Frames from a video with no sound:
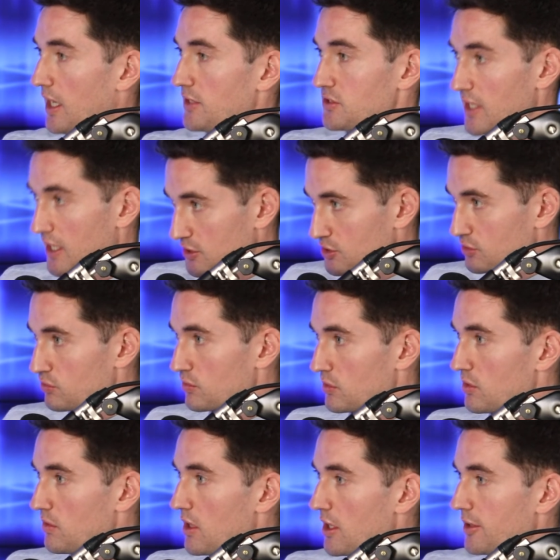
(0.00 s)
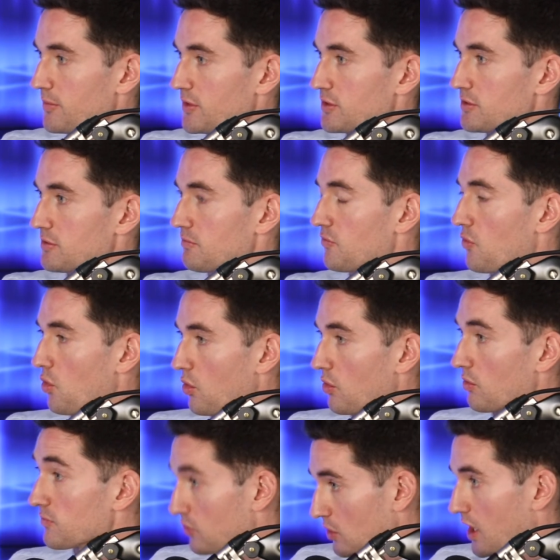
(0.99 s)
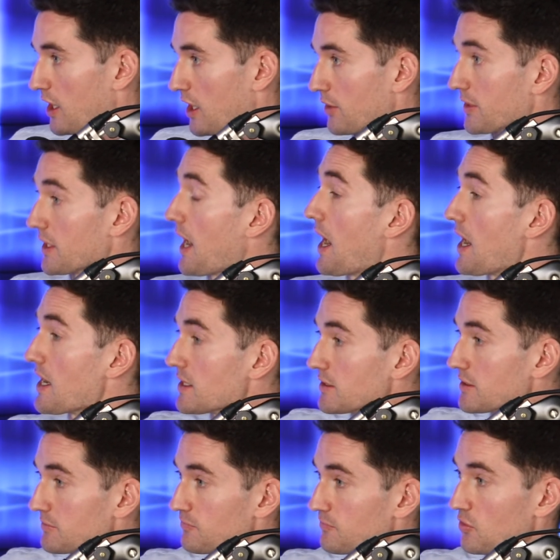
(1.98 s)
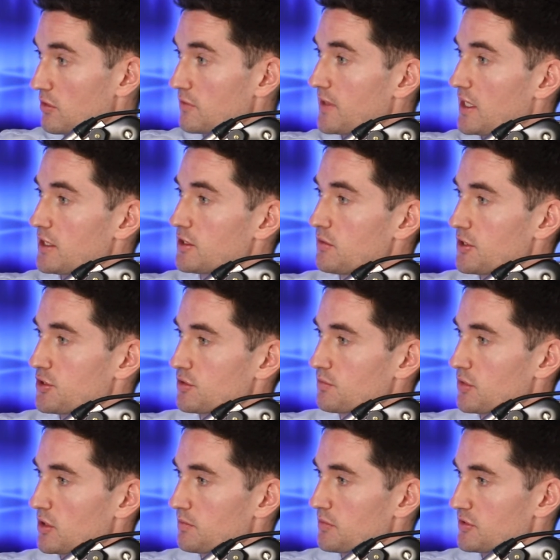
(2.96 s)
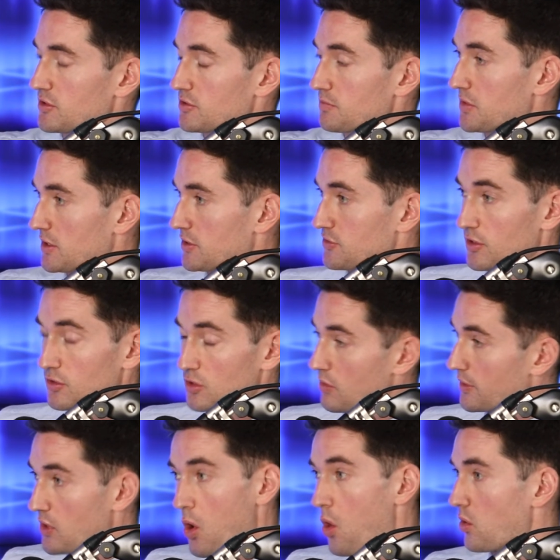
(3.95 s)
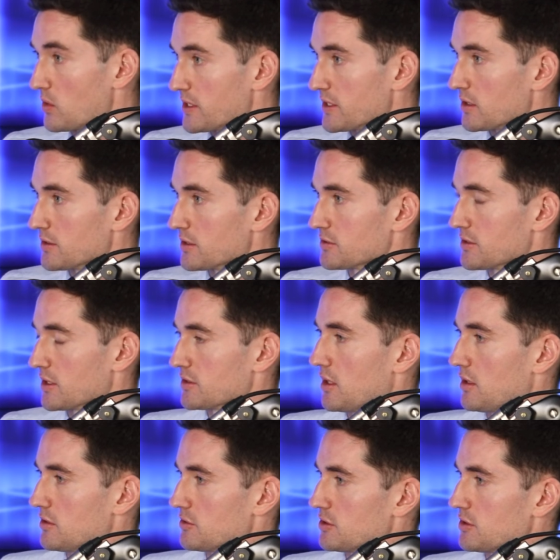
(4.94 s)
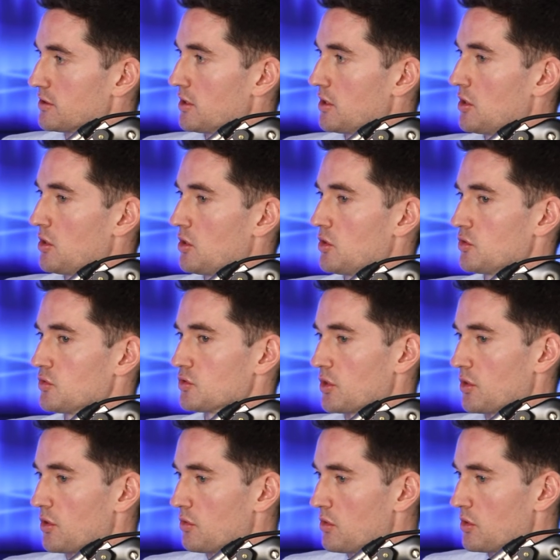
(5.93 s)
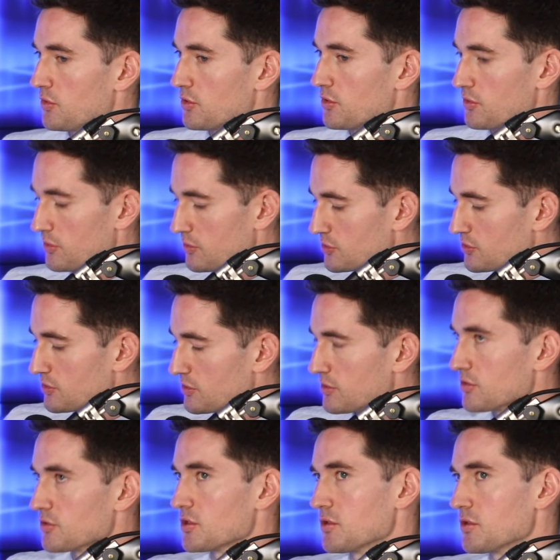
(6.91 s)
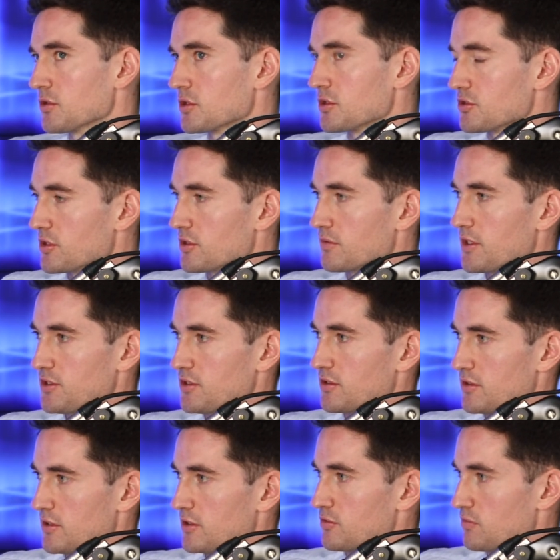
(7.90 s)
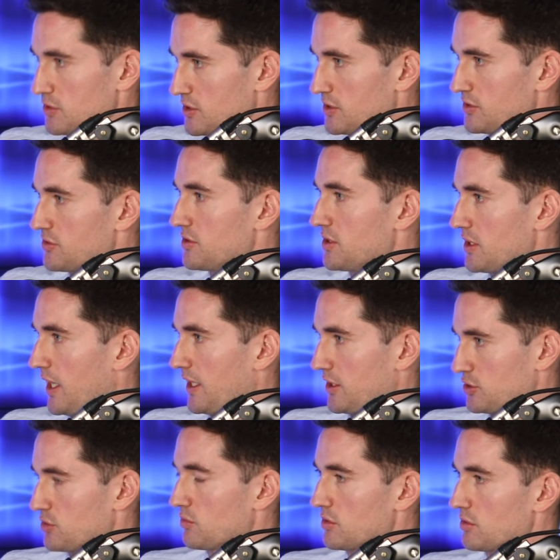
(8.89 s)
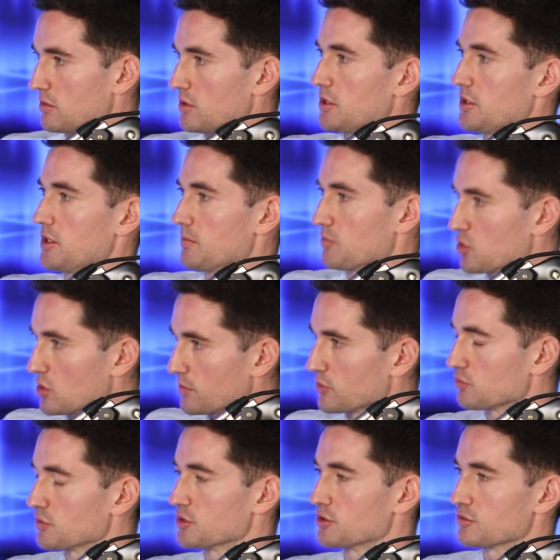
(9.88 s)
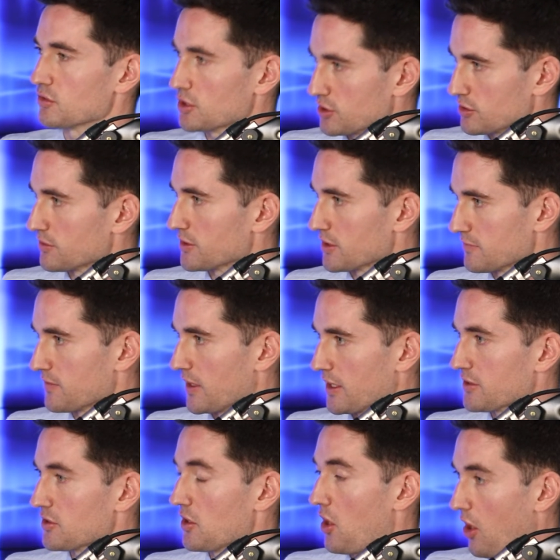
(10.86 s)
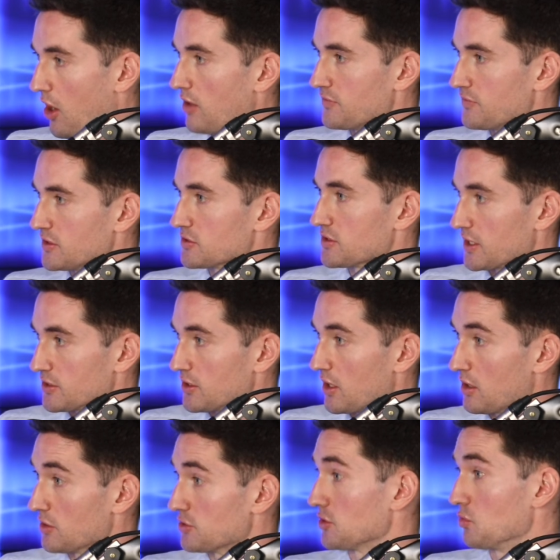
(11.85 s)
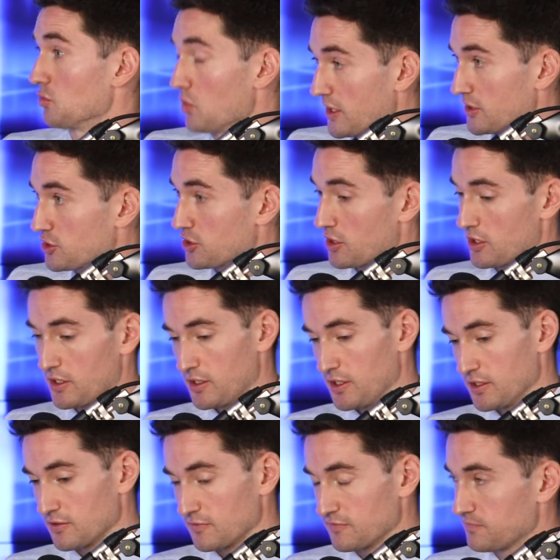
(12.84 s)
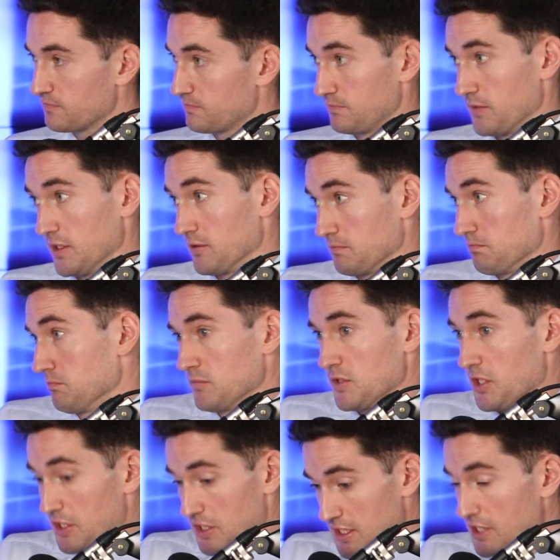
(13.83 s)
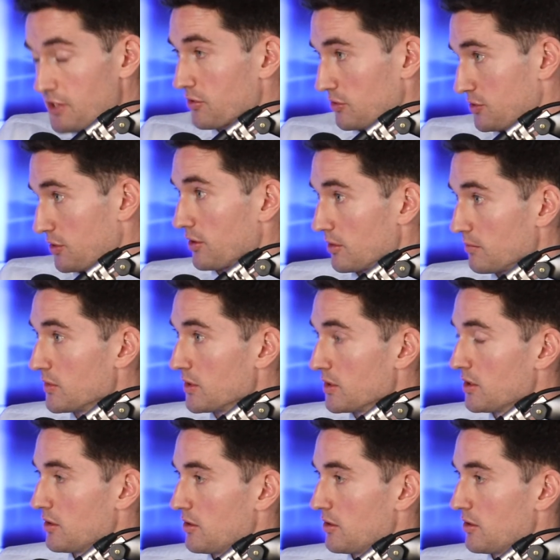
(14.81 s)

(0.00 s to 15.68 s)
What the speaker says: as an actual requirement for hiring and for evaluation purposes because they're going all in on this technology. So there's another consideration to this, which is the actual employment restructuring effect of this technology, which in the near term